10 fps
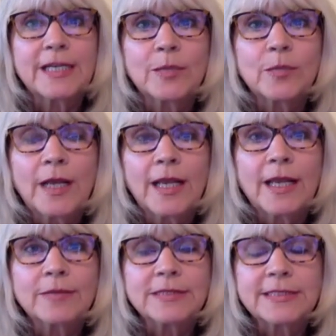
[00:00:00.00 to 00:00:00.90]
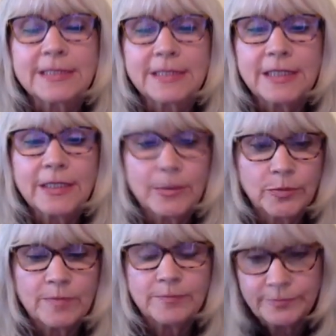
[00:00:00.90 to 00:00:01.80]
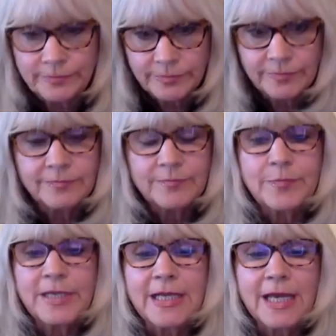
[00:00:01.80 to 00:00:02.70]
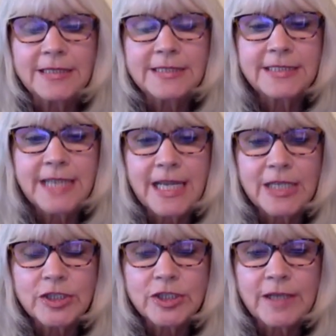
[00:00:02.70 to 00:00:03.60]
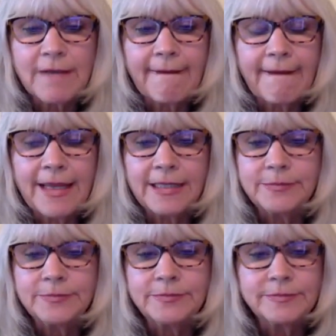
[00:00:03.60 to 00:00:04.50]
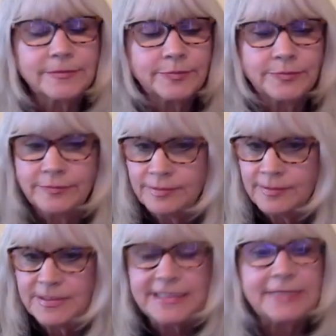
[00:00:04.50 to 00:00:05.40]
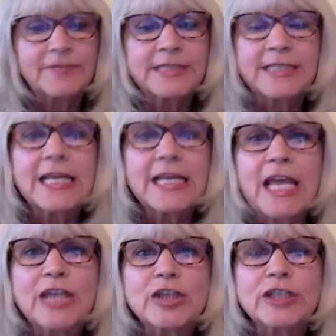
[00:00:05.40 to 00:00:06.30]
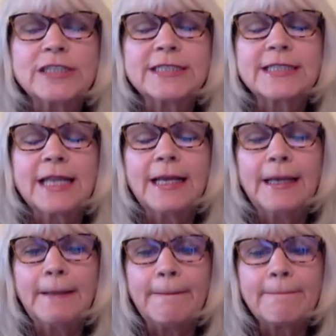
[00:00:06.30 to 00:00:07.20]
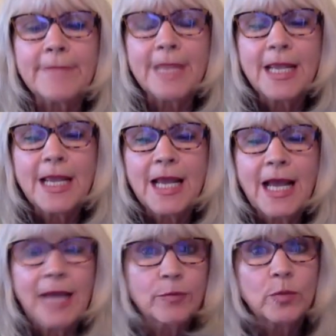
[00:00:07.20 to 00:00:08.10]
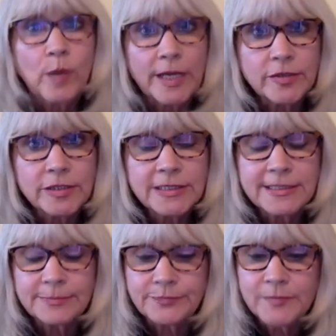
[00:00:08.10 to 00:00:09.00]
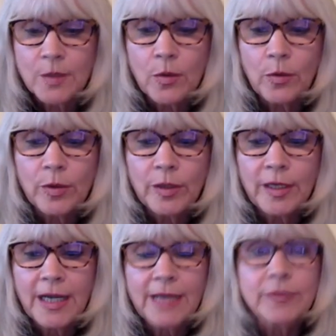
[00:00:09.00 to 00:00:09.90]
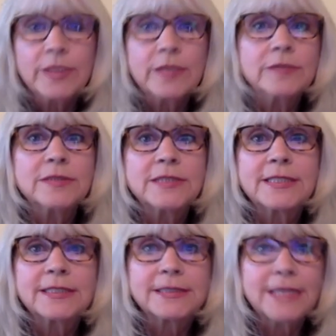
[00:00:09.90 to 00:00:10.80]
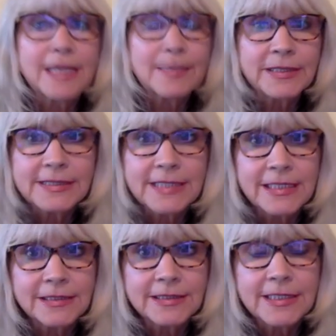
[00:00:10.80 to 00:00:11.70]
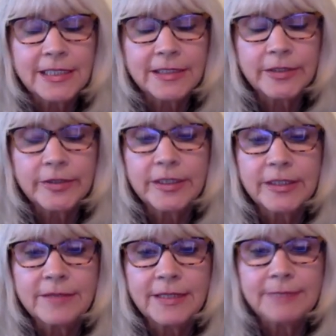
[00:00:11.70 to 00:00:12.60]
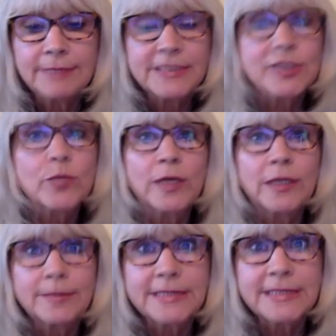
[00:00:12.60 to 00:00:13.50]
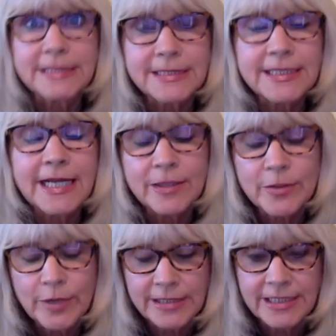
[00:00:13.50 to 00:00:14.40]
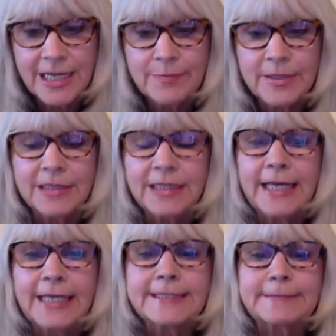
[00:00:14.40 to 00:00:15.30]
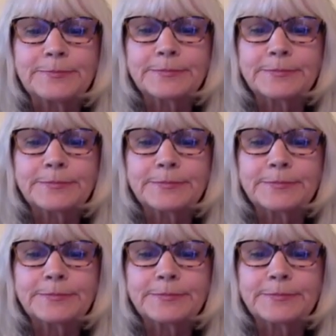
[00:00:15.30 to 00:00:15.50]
there while I was, you know, being on stage and visiting agents, um, I would waitress or I would use the typing skill that I learned in Mr. Welbus's ninth grade typing class,